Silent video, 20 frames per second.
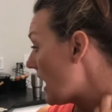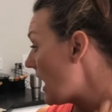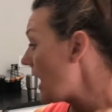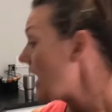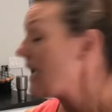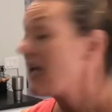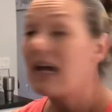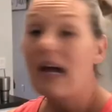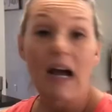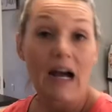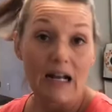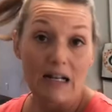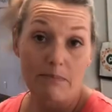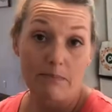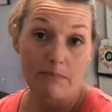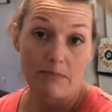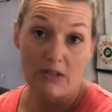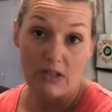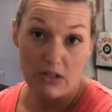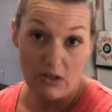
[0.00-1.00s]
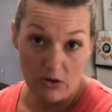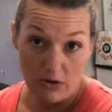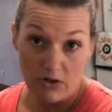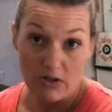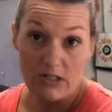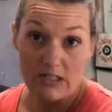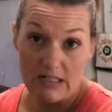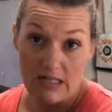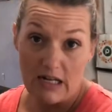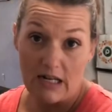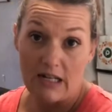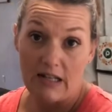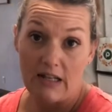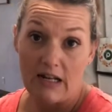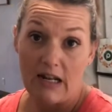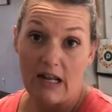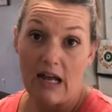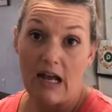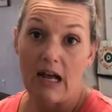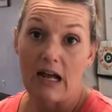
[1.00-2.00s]
It had the yogurt setting that
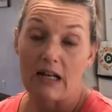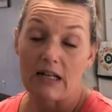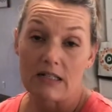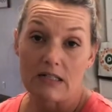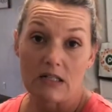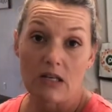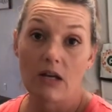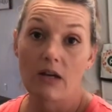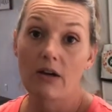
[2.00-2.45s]
it has.